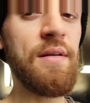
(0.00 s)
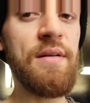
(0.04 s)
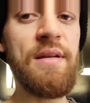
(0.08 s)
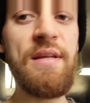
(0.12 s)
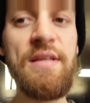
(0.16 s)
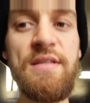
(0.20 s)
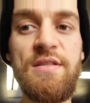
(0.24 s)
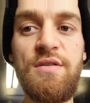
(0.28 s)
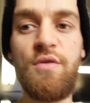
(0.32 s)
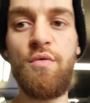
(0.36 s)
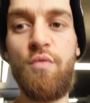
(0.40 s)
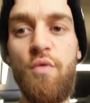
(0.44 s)

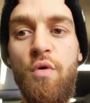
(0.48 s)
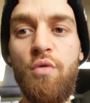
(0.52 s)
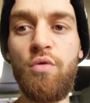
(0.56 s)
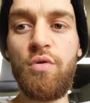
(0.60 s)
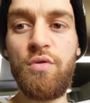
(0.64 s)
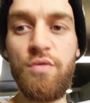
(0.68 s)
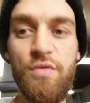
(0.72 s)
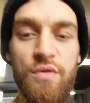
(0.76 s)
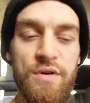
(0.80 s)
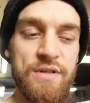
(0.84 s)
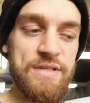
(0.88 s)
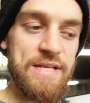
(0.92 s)
disc
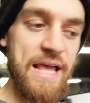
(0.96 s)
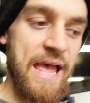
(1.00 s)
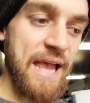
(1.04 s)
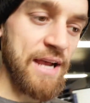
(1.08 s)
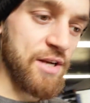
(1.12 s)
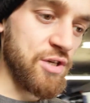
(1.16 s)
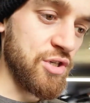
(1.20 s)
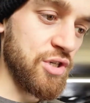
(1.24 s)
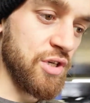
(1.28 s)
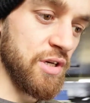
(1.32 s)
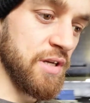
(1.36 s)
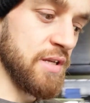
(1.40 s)
rotor is
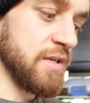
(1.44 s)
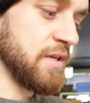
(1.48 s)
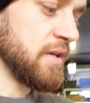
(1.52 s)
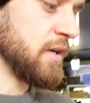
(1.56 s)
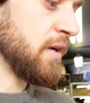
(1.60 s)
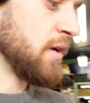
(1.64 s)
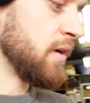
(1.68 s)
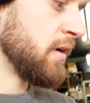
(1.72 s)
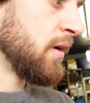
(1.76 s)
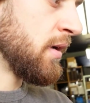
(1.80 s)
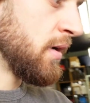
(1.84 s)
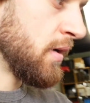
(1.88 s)
actually
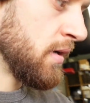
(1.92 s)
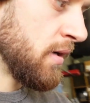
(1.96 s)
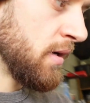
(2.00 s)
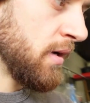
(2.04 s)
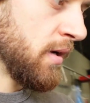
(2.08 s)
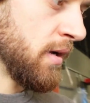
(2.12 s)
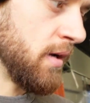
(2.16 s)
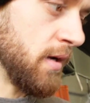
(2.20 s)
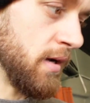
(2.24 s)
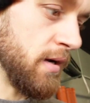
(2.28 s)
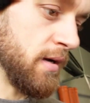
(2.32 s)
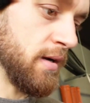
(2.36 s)

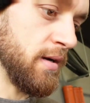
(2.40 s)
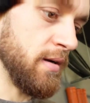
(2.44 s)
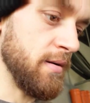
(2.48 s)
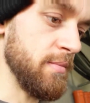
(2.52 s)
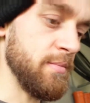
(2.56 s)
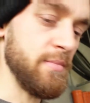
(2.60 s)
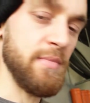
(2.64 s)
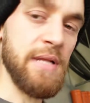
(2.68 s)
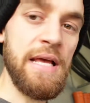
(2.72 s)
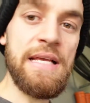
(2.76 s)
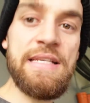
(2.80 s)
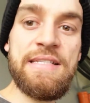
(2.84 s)

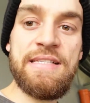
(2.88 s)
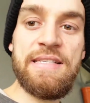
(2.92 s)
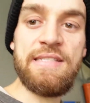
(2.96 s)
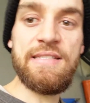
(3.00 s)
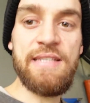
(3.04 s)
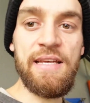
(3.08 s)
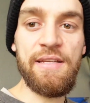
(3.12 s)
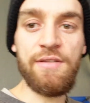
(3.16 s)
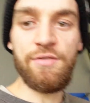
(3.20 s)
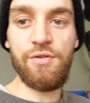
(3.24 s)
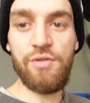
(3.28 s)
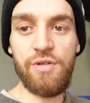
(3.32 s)
nicely
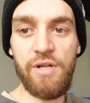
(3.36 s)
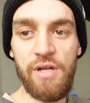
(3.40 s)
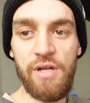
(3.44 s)
centered